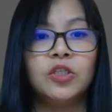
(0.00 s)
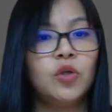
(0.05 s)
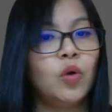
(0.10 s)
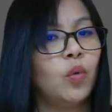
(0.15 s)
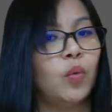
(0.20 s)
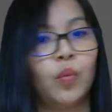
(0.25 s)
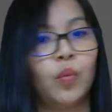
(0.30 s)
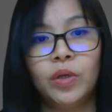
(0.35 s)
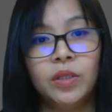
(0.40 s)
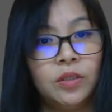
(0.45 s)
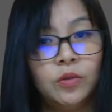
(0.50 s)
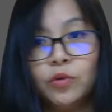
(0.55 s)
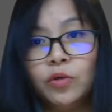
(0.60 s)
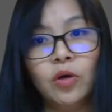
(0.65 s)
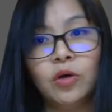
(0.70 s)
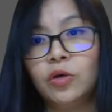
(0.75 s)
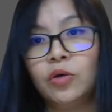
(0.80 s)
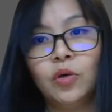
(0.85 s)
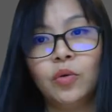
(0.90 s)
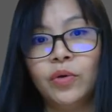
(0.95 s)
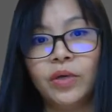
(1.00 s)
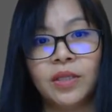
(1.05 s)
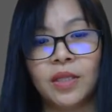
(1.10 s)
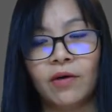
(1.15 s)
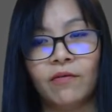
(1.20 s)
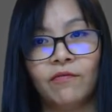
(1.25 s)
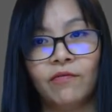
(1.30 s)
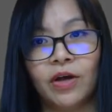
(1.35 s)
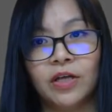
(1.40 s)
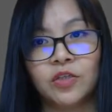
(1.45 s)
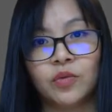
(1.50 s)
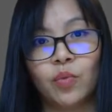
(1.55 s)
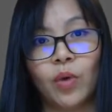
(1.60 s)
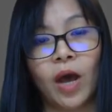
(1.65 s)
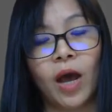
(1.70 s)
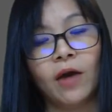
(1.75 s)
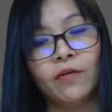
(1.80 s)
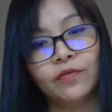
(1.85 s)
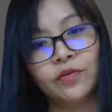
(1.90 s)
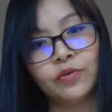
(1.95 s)
No, do not know in advance. We
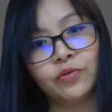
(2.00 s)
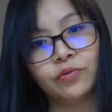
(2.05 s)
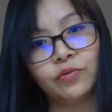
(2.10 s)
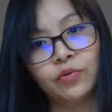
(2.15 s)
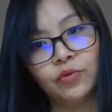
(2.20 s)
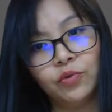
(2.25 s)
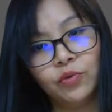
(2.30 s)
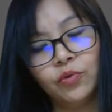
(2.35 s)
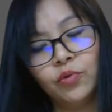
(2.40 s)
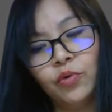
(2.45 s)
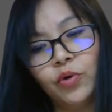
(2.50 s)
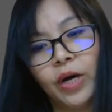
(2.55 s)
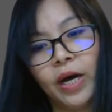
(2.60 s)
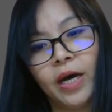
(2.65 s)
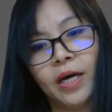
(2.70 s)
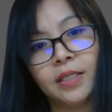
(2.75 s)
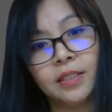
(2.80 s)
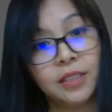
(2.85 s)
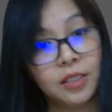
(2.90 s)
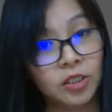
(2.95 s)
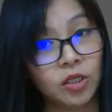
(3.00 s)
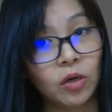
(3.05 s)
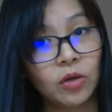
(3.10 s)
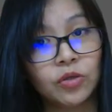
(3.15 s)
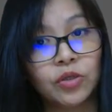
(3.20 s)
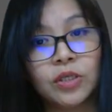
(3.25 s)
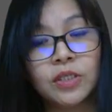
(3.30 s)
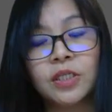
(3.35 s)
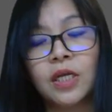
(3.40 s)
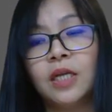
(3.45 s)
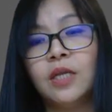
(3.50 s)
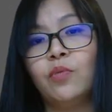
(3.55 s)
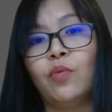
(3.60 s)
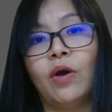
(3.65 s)
have to do a dissolution study,